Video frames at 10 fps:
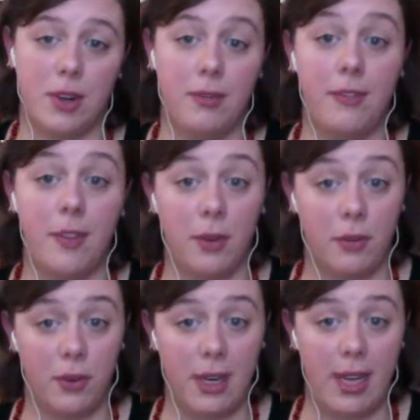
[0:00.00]
feel free
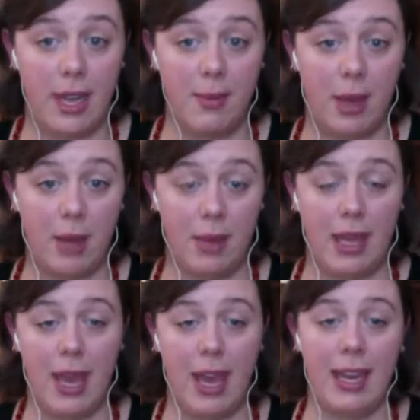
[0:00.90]
to email me
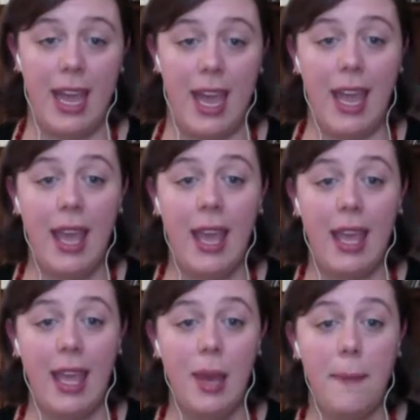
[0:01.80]
at
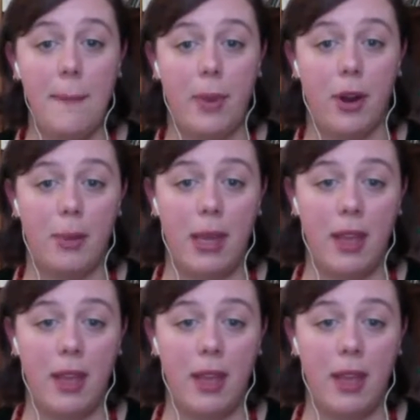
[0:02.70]
AEBarbie,